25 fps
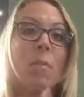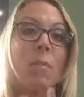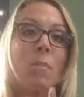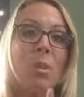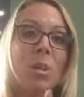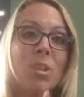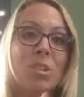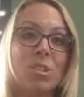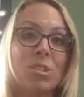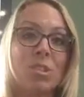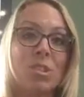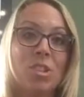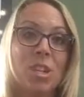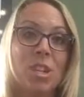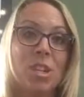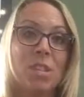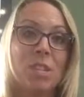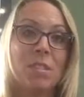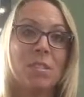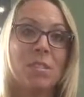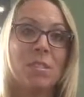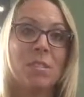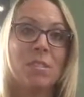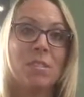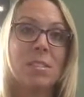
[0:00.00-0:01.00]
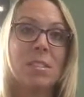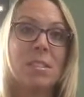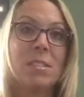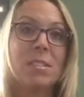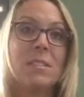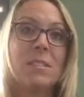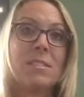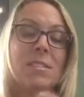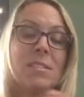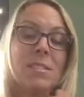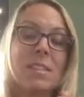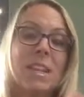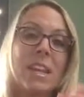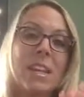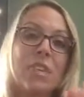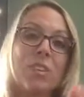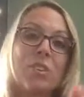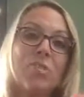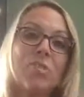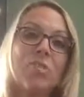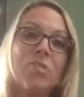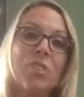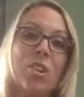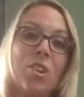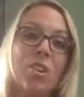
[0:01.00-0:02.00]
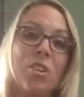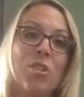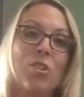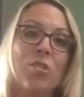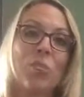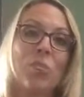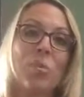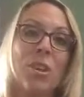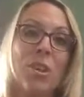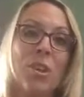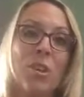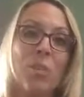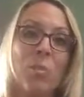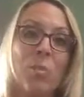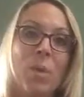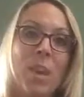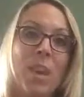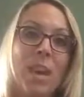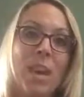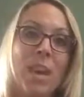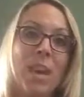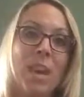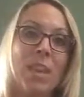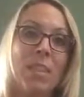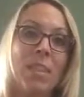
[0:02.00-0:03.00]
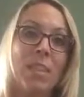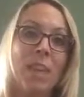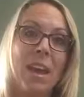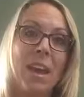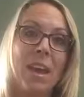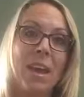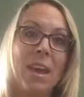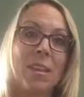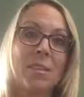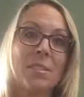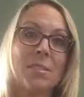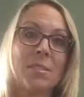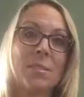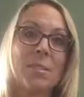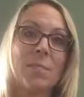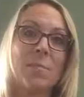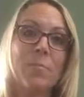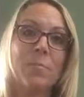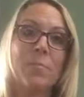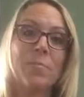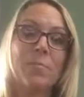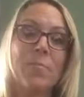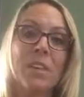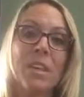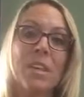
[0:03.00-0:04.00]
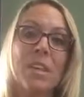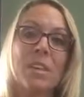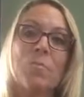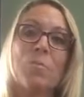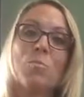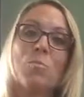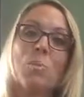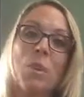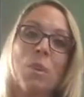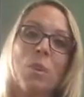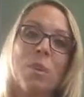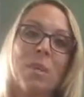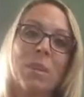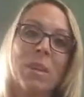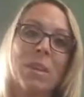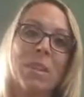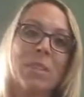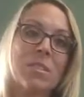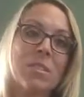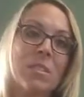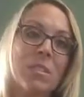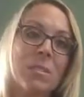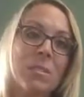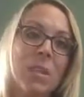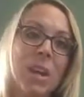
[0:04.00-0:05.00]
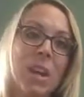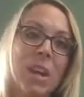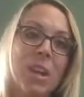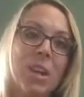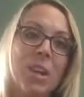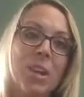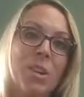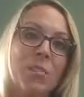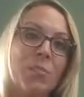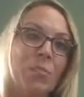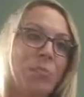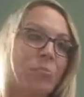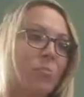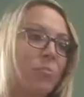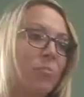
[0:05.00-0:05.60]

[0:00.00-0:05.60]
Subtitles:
but just stage your home in a way that is welcoming to the buyer.